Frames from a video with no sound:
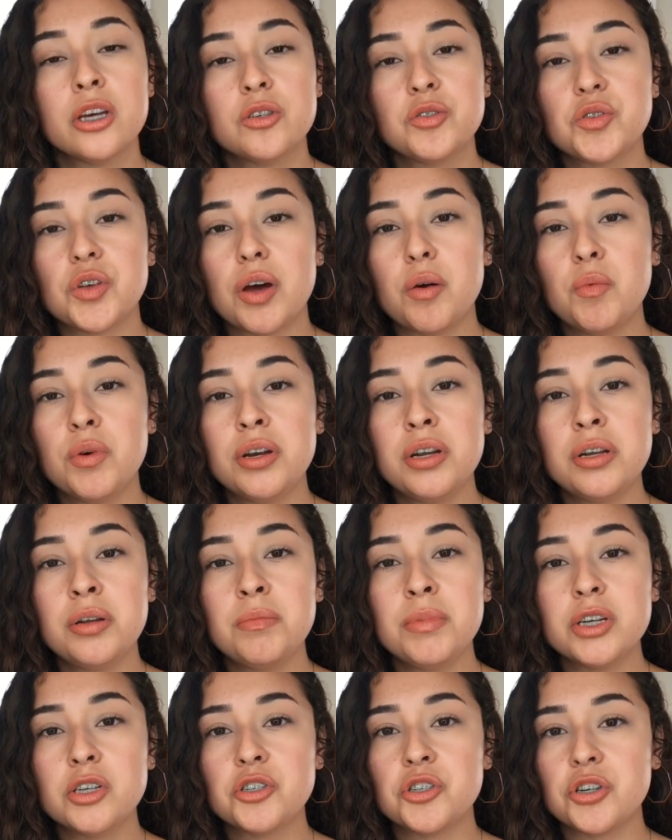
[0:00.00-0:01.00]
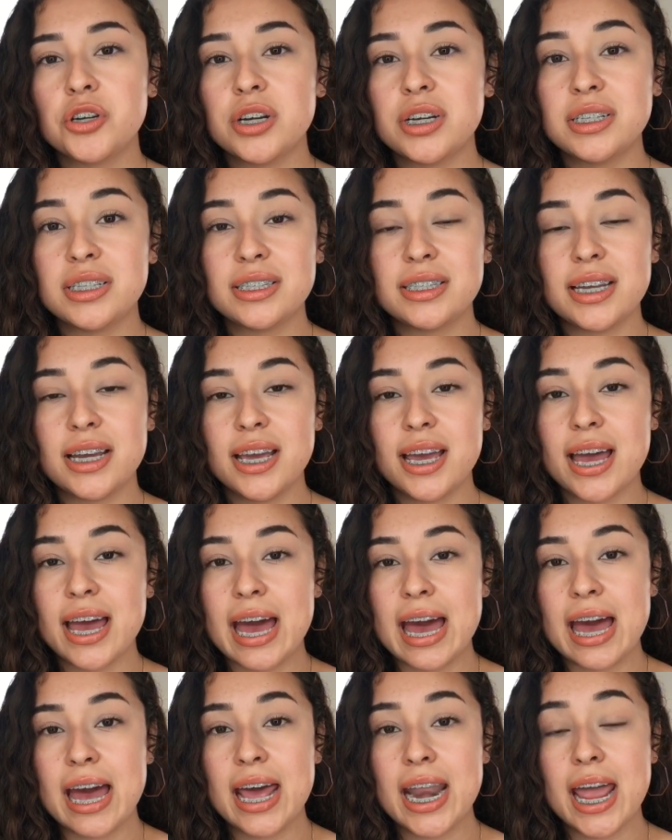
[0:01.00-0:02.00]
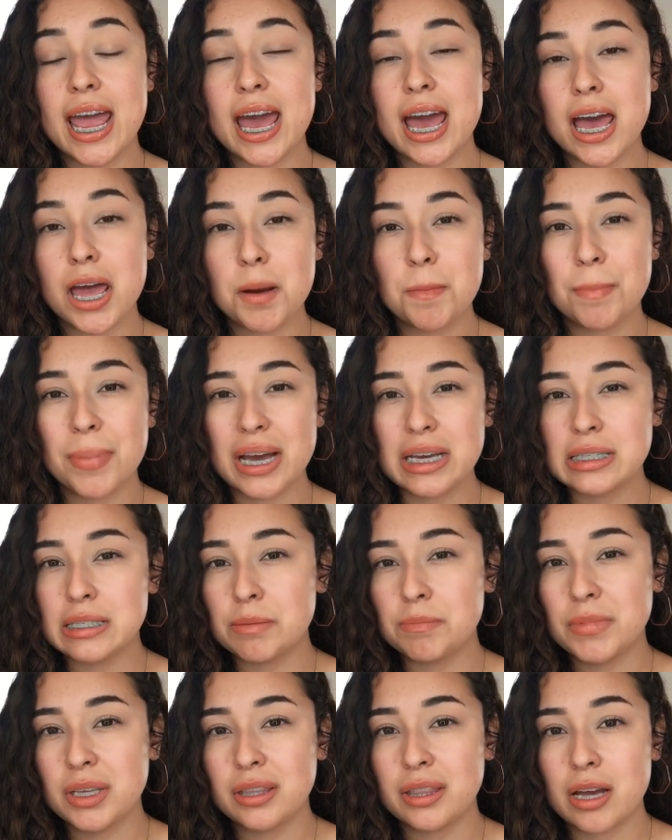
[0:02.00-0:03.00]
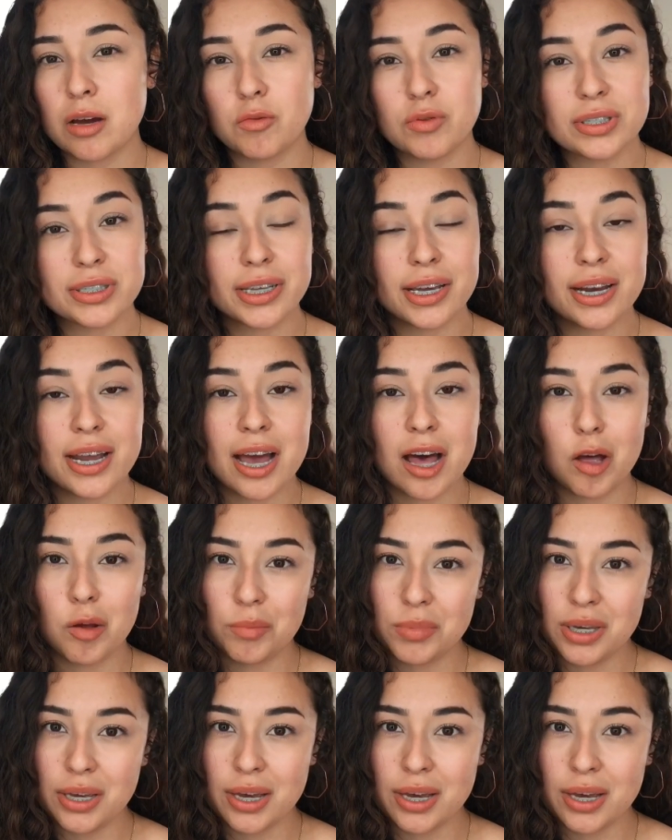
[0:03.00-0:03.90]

So I wanted to make sure and stay ahead and buy something that was going to help me